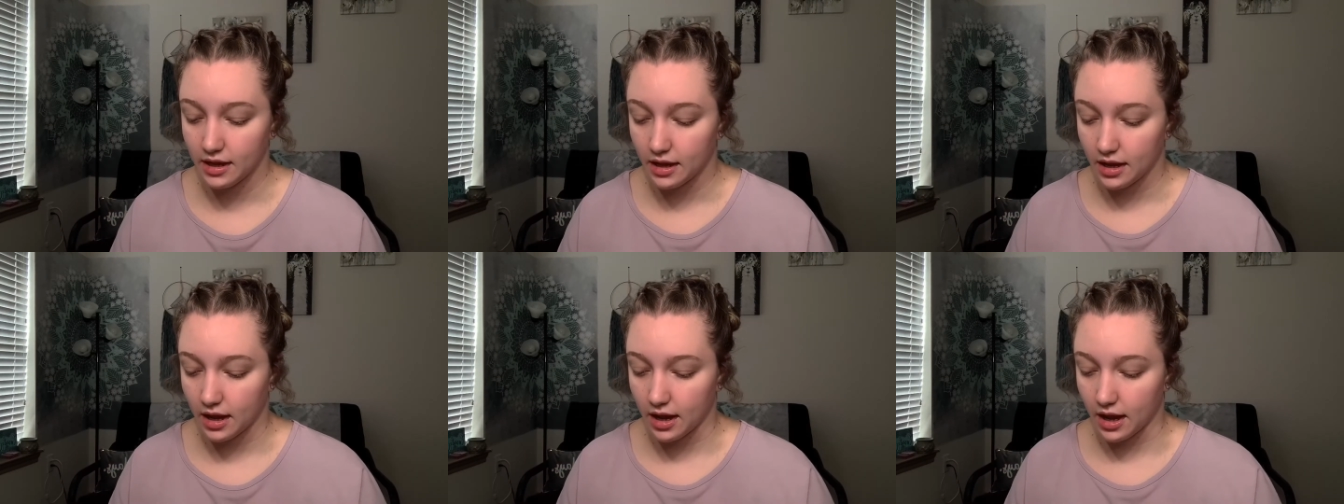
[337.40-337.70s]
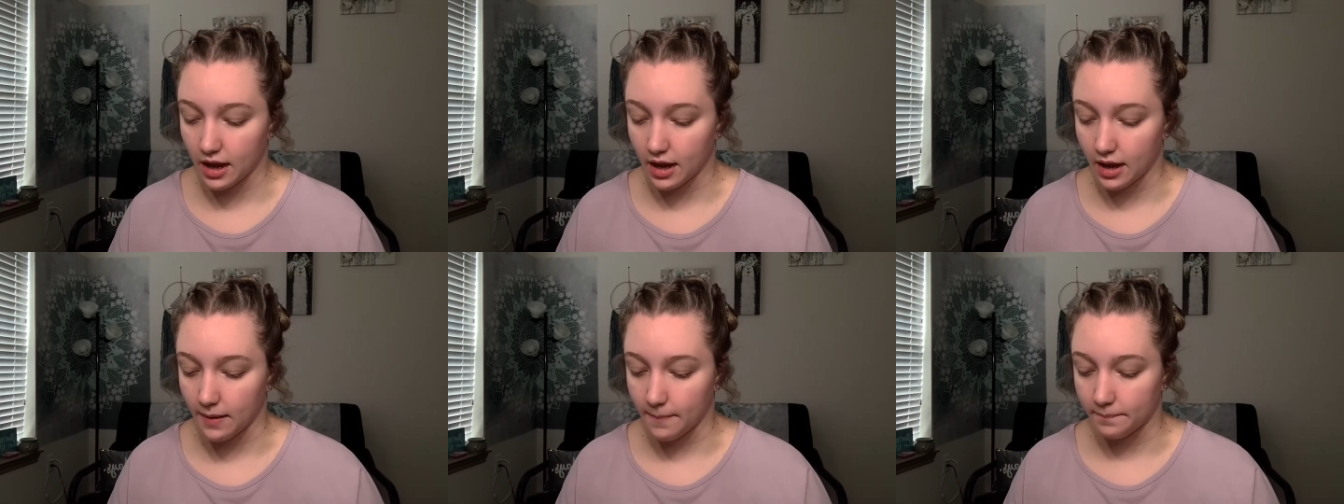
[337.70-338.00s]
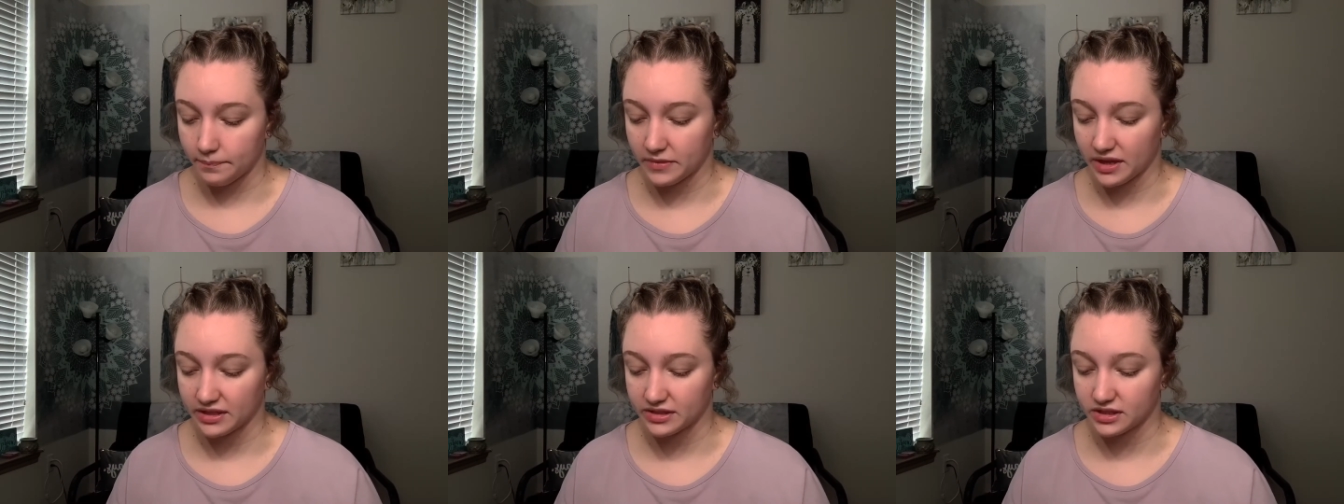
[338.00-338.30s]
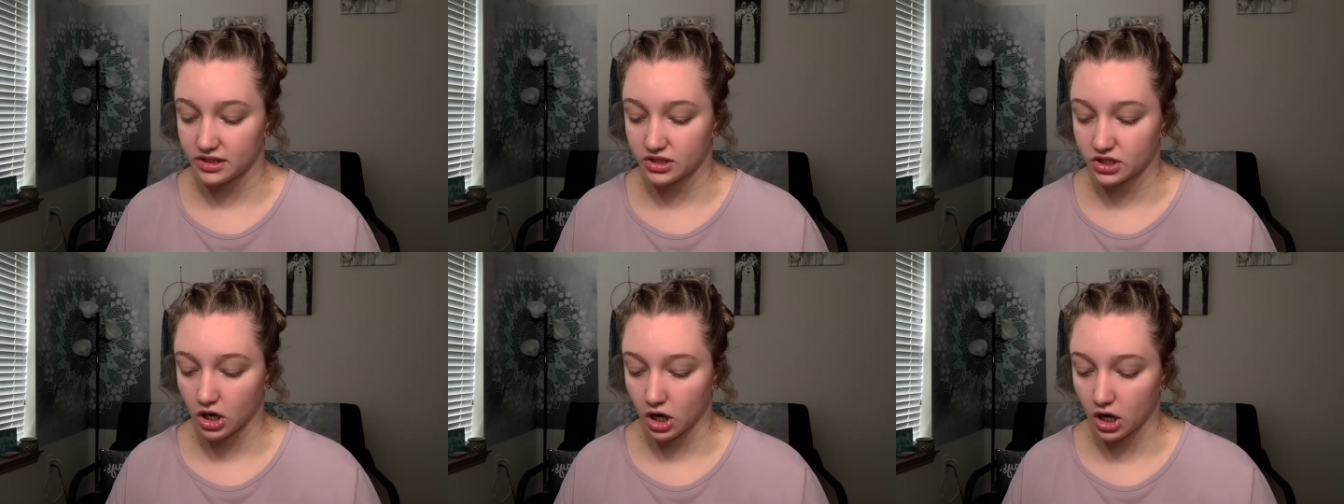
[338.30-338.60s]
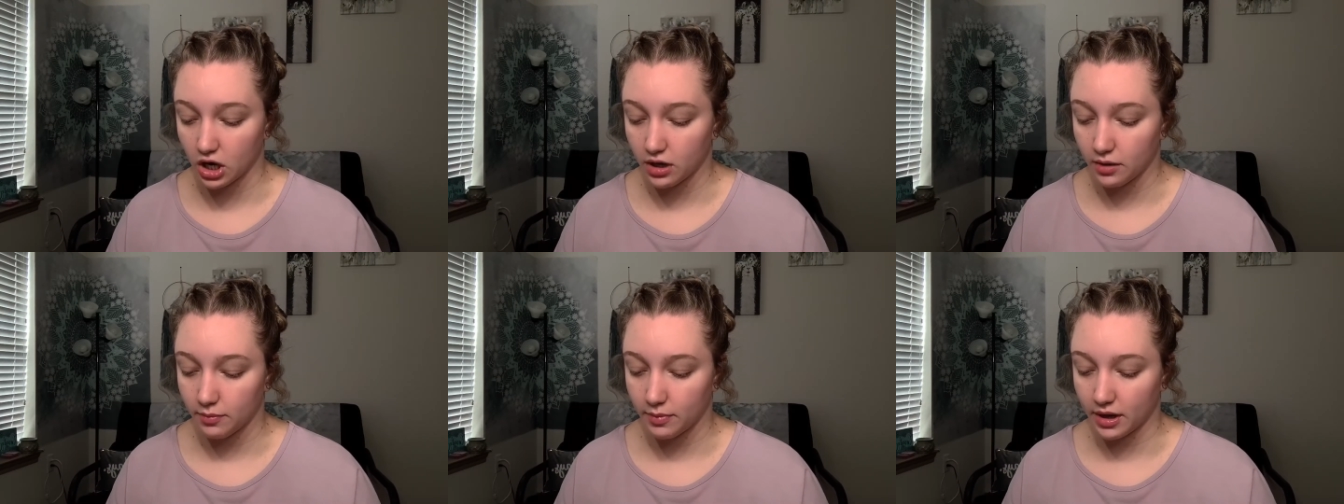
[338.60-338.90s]
It's the
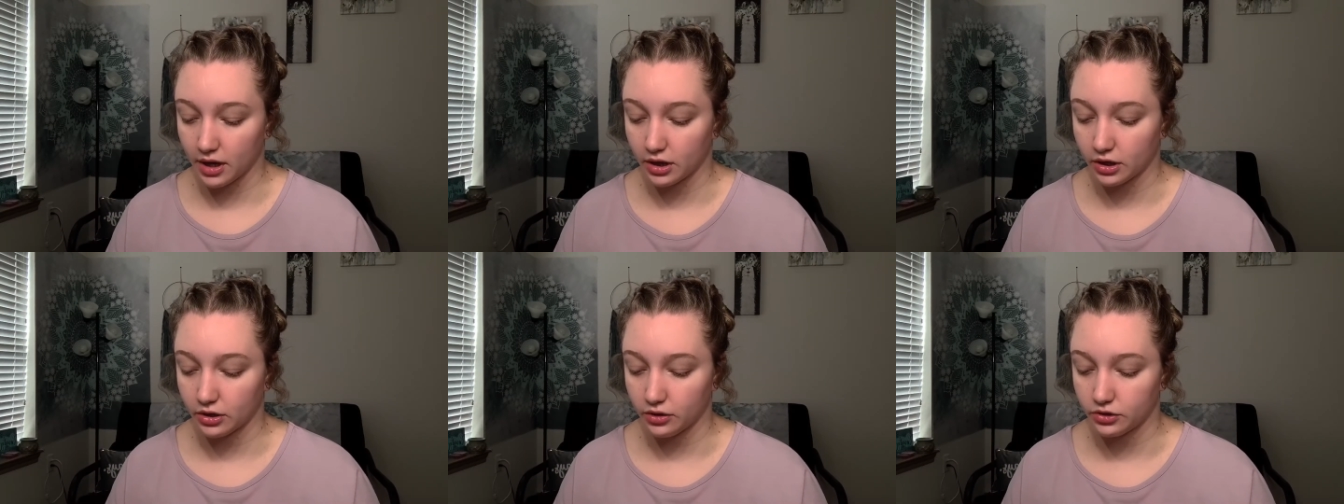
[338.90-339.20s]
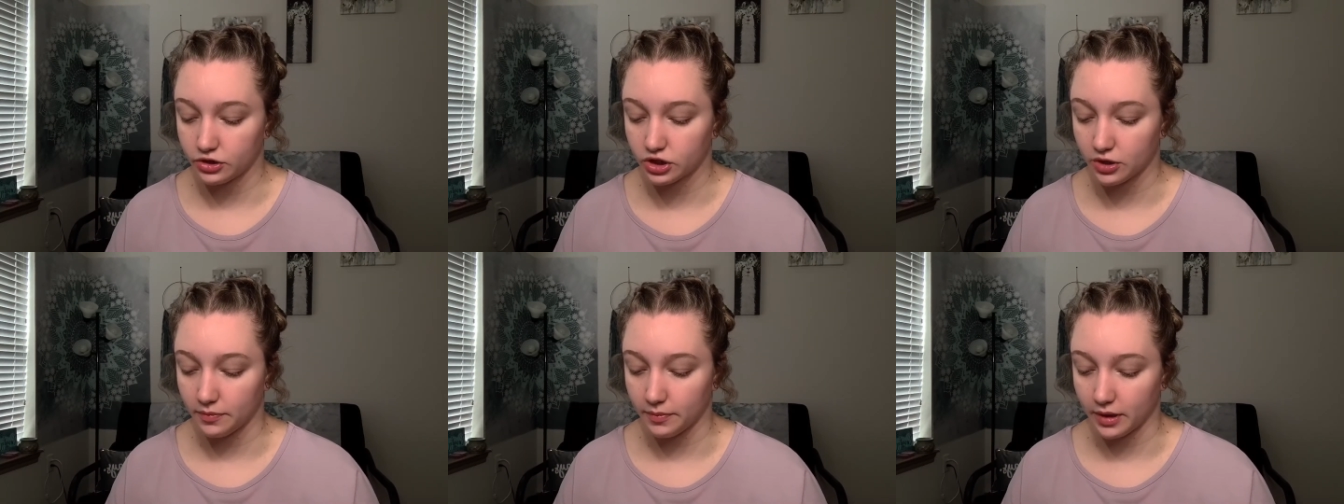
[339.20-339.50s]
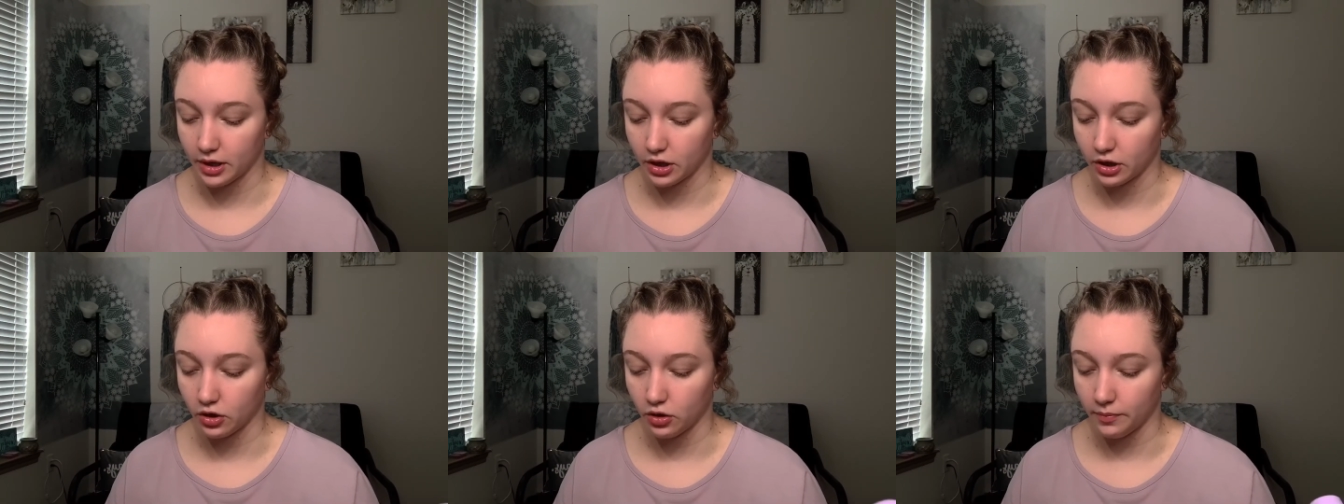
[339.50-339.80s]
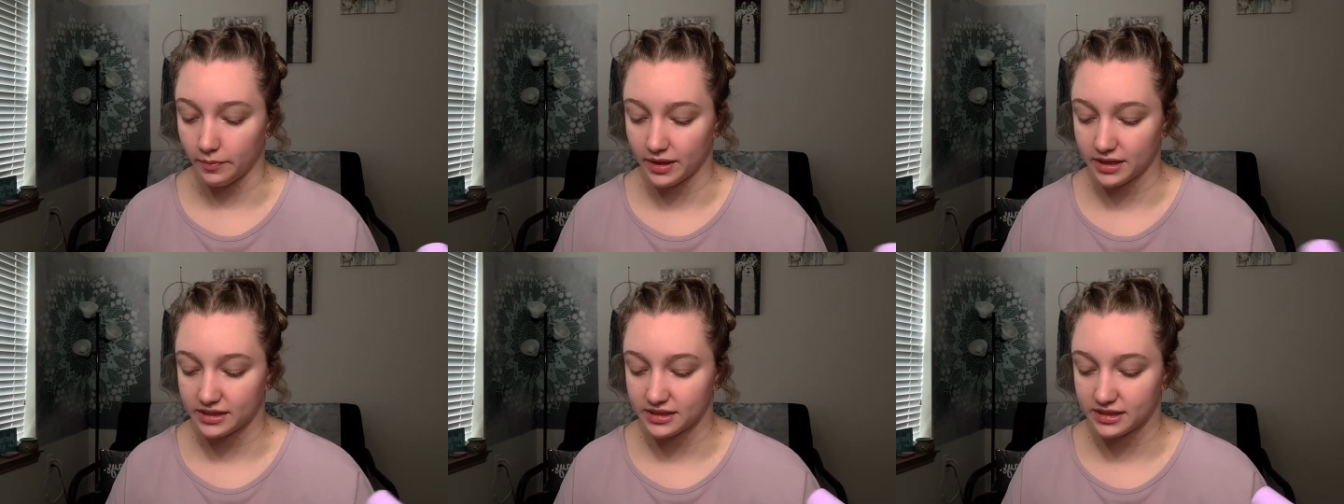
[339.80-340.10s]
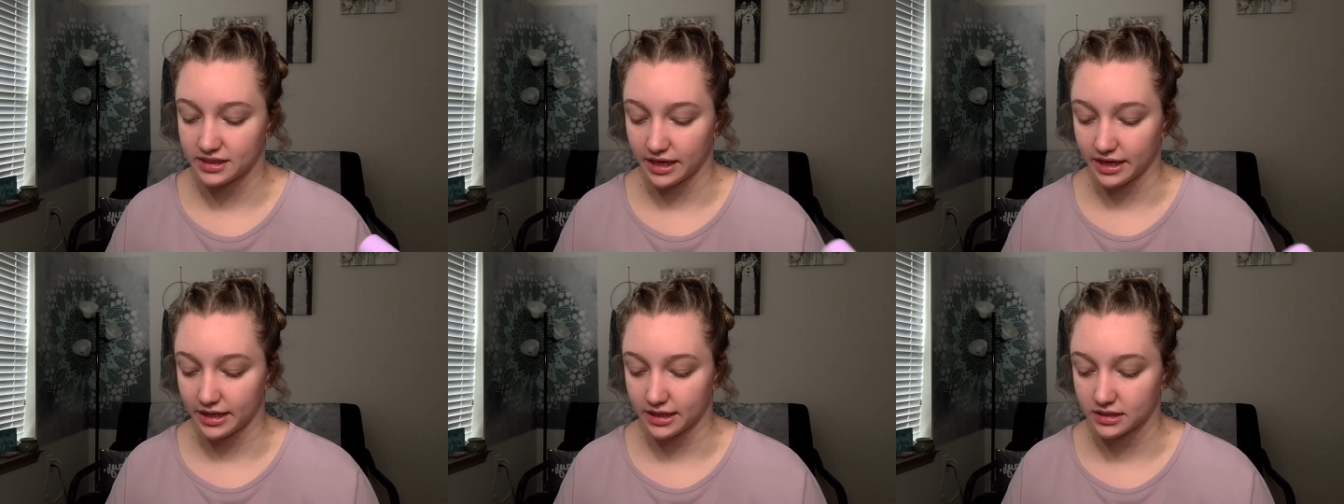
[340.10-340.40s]
Tarte Maracuja Miracle Mist
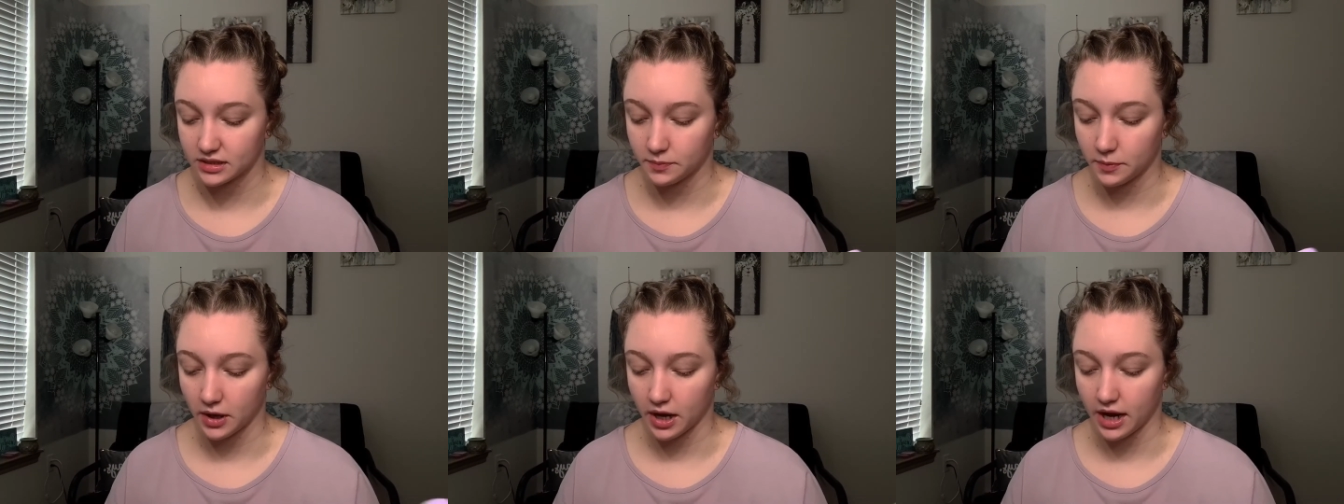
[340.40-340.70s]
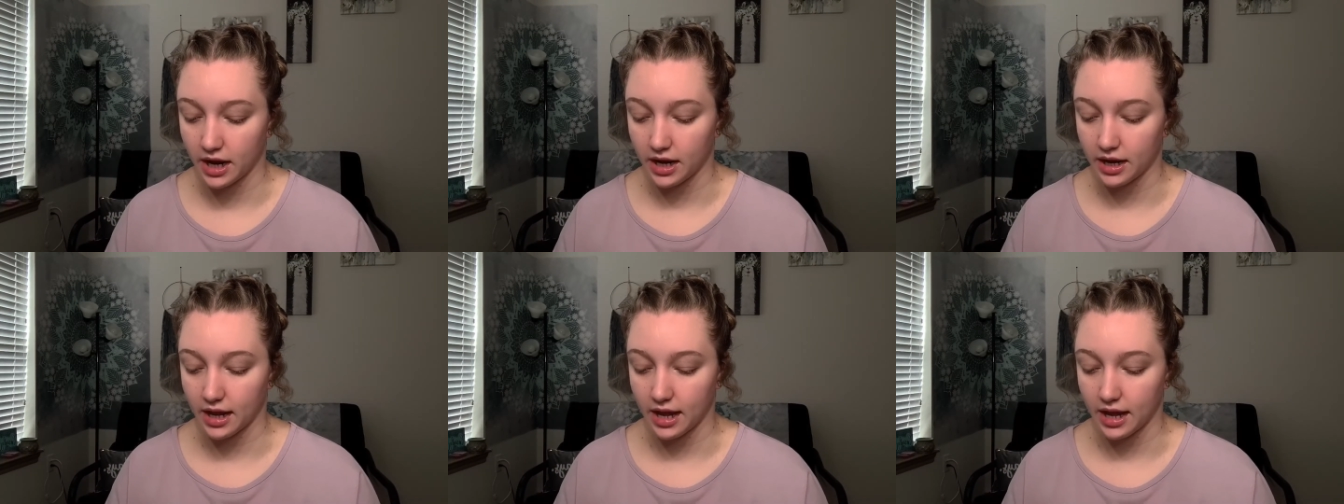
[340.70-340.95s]
Setting Spray,